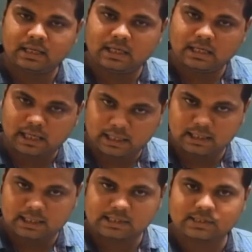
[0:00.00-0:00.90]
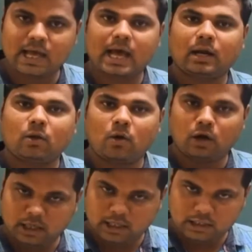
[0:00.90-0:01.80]
triangles are
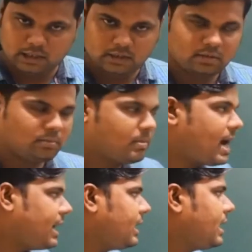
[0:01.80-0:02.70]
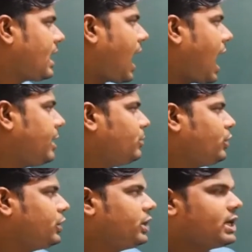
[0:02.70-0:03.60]
congruent by
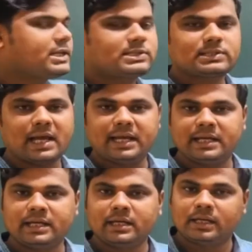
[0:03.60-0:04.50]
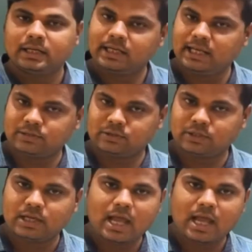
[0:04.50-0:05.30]
hypotenuse side test.